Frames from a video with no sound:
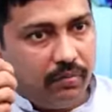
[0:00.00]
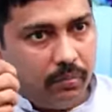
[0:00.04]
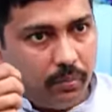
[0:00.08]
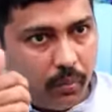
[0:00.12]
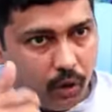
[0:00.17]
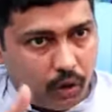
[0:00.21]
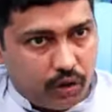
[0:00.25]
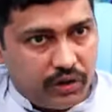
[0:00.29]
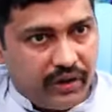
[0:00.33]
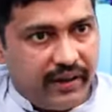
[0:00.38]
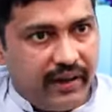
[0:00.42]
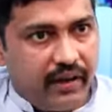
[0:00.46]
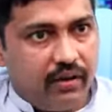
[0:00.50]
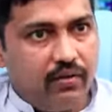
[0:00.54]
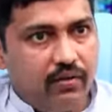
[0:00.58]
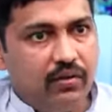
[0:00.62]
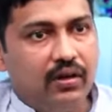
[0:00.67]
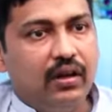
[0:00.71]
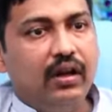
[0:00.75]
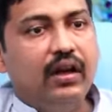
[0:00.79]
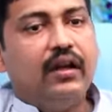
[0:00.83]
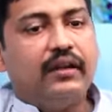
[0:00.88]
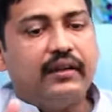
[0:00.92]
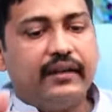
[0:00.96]
positive.
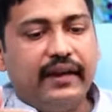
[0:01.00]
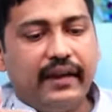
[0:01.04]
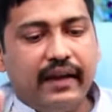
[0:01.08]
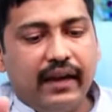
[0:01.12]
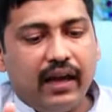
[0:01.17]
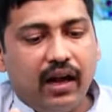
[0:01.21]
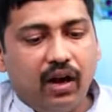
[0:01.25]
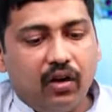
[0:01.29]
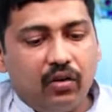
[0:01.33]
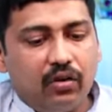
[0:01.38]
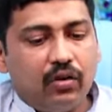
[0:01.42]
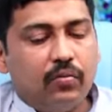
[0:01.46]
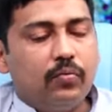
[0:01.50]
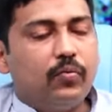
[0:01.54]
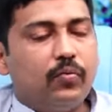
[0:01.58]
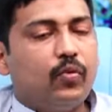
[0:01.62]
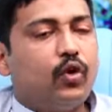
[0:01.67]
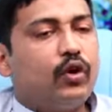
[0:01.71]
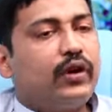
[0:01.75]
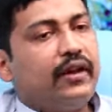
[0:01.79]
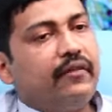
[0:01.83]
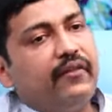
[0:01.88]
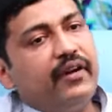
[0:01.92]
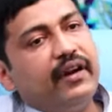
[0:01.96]
They have to
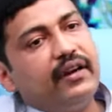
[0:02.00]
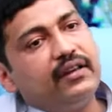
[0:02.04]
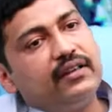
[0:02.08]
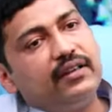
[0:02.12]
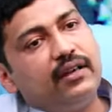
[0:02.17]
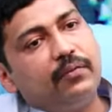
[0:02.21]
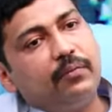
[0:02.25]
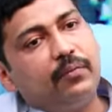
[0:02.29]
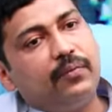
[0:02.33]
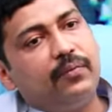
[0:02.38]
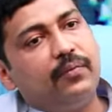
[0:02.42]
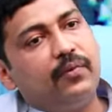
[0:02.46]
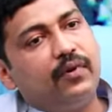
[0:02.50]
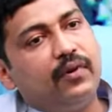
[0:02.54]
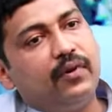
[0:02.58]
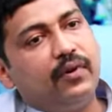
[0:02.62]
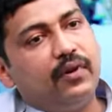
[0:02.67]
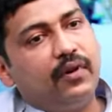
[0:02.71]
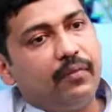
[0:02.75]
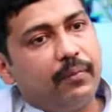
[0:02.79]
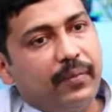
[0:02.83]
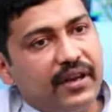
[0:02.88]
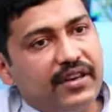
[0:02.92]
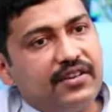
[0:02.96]
motivate
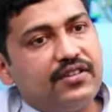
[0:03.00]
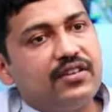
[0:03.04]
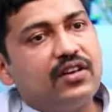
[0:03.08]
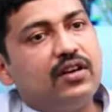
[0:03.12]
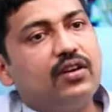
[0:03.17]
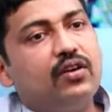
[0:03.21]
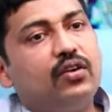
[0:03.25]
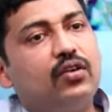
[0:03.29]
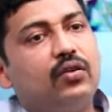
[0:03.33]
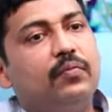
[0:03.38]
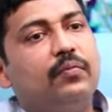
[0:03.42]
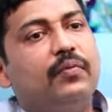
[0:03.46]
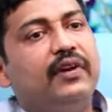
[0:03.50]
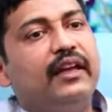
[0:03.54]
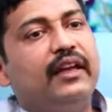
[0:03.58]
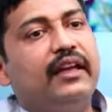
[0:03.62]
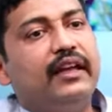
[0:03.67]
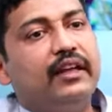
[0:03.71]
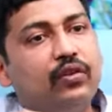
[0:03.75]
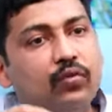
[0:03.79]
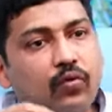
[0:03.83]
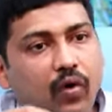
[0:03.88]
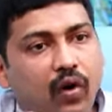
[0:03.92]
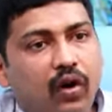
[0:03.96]
the patient to be
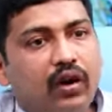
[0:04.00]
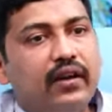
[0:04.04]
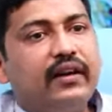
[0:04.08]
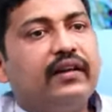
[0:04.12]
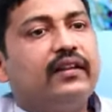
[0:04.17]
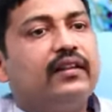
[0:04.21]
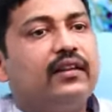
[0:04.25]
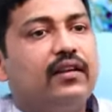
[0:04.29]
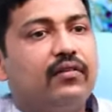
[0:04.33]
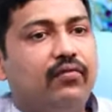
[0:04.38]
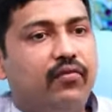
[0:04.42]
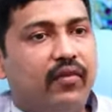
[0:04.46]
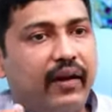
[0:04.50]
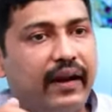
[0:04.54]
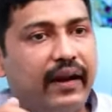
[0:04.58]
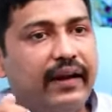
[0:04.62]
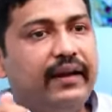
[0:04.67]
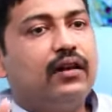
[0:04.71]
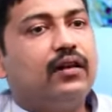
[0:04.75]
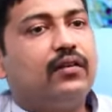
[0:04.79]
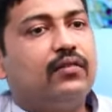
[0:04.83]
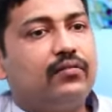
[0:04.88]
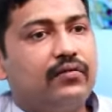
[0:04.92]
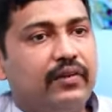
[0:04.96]
involved in the
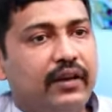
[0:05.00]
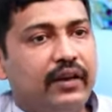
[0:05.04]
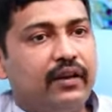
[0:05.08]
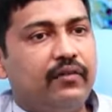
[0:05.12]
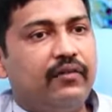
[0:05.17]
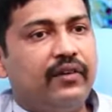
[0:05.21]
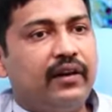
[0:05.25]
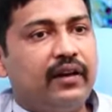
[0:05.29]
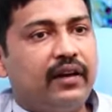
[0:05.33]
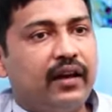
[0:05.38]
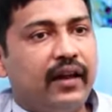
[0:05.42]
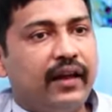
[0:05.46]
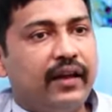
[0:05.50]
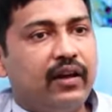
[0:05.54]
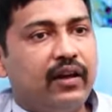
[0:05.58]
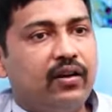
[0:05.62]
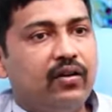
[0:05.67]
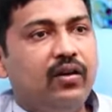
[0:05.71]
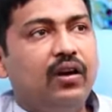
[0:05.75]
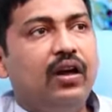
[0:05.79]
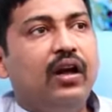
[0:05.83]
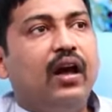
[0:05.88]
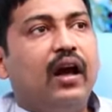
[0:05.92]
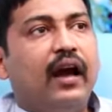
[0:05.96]
fight of their
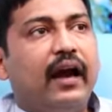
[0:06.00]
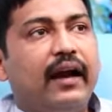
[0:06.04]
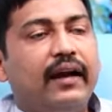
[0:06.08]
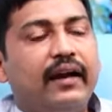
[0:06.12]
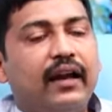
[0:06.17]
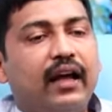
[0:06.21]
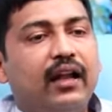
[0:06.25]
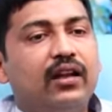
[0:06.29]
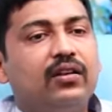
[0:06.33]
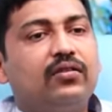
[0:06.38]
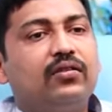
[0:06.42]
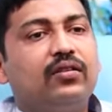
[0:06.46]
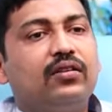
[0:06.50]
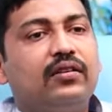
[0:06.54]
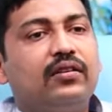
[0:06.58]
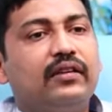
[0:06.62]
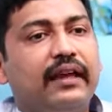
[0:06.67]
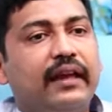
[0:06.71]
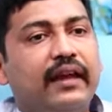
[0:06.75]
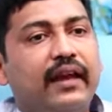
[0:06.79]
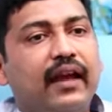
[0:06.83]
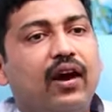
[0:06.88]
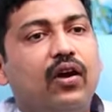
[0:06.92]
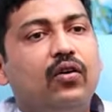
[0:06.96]
vitiligo, and also
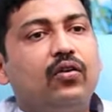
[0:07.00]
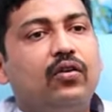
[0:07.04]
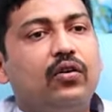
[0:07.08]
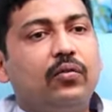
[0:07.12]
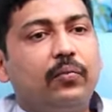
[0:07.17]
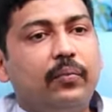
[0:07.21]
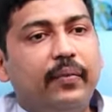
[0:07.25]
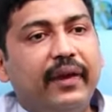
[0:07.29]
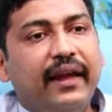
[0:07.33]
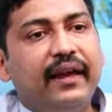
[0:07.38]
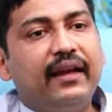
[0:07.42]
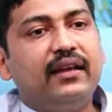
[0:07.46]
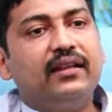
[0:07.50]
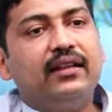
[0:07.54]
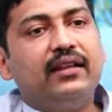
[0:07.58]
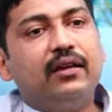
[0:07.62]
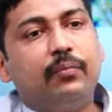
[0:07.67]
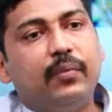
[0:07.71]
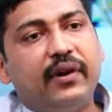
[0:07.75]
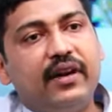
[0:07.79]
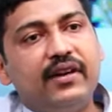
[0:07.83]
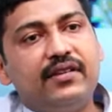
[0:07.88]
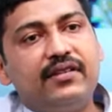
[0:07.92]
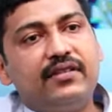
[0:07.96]
they have to make the
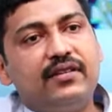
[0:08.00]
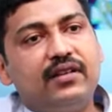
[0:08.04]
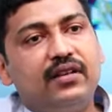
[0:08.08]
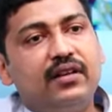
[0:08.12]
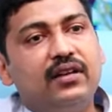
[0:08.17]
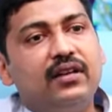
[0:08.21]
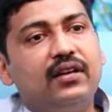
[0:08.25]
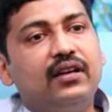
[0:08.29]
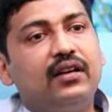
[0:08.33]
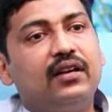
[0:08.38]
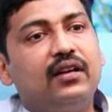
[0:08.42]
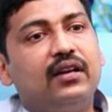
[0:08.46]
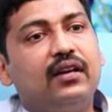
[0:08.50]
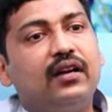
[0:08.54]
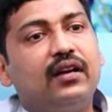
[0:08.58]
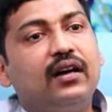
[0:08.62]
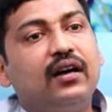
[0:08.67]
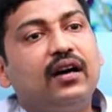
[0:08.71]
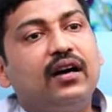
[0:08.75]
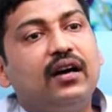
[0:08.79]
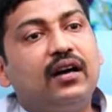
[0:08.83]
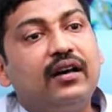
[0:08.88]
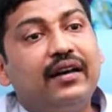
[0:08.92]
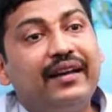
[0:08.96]
patient
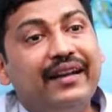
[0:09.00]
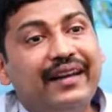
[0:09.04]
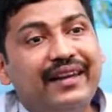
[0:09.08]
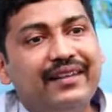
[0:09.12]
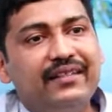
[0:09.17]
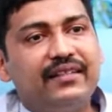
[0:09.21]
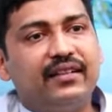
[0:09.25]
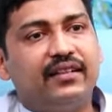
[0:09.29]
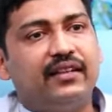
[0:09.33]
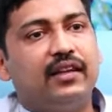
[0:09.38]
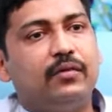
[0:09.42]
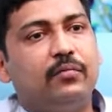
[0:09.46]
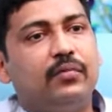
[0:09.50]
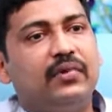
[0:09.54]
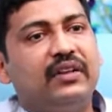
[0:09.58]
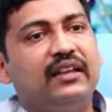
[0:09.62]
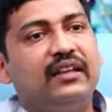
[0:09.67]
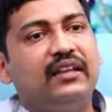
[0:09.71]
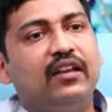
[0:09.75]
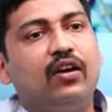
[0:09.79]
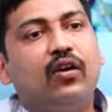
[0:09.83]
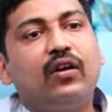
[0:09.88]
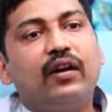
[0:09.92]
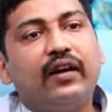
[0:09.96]

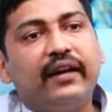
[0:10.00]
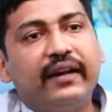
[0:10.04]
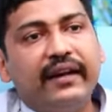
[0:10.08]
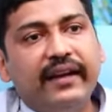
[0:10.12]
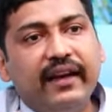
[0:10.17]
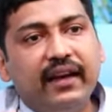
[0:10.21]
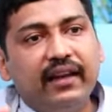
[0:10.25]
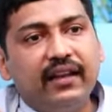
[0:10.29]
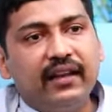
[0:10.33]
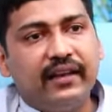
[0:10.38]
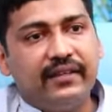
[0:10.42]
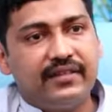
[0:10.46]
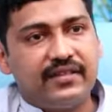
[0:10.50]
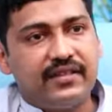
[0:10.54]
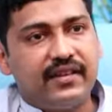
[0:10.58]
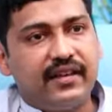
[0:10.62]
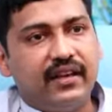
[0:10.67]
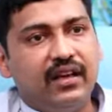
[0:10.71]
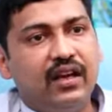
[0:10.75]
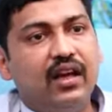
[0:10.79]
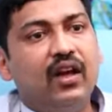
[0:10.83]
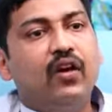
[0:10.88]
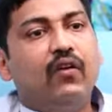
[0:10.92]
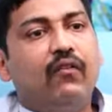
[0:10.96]
reasonable or
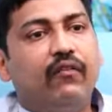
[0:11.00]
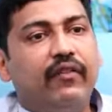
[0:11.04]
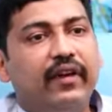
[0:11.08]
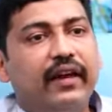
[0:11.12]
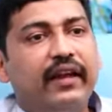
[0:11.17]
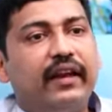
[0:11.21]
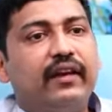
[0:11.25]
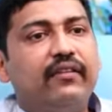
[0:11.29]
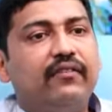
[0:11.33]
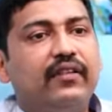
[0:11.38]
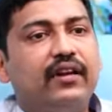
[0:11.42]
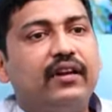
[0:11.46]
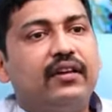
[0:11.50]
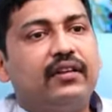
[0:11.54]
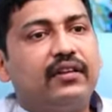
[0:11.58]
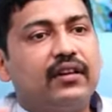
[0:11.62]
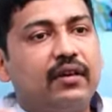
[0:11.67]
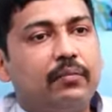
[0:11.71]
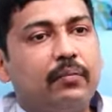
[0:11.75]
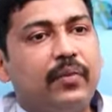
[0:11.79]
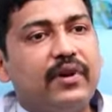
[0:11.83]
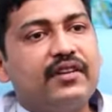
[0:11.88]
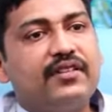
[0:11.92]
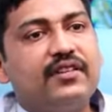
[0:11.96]
realistic wherever the
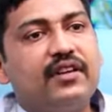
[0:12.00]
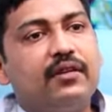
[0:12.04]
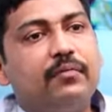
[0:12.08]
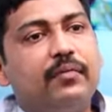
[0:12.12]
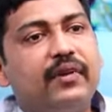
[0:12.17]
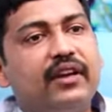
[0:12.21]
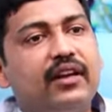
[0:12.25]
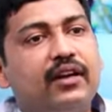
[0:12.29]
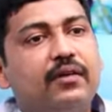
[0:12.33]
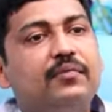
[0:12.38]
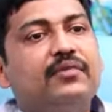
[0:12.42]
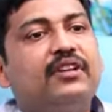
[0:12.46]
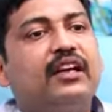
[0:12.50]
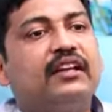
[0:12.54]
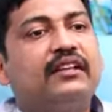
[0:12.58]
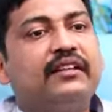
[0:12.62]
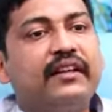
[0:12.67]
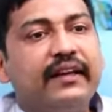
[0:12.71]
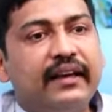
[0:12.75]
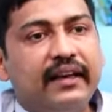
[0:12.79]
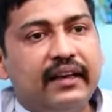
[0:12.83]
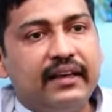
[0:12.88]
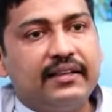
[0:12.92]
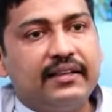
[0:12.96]
patient becomes
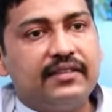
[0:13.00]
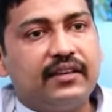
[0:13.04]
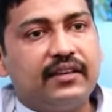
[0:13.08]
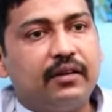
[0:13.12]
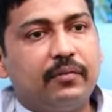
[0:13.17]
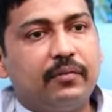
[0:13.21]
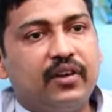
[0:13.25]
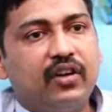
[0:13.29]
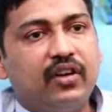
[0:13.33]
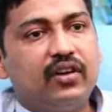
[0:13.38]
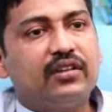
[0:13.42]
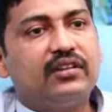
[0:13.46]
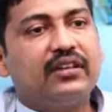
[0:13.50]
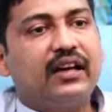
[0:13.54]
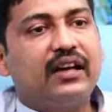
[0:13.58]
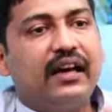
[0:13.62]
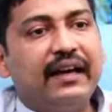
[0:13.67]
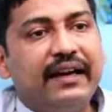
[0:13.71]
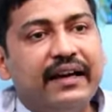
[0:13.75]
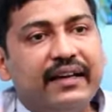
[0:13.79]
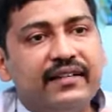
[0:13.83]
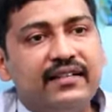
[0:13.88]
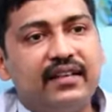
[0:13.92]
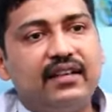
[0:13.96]
unrealistic. Because the
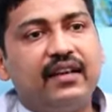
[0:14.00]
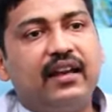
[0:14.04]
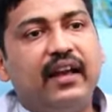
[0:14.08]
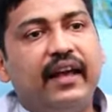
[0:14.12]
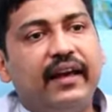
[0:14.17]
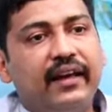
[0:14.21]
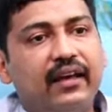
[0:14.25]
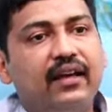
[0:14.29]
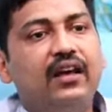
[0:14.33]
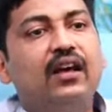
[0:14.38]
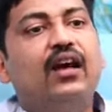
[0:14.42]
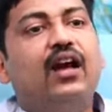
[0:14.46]
condition like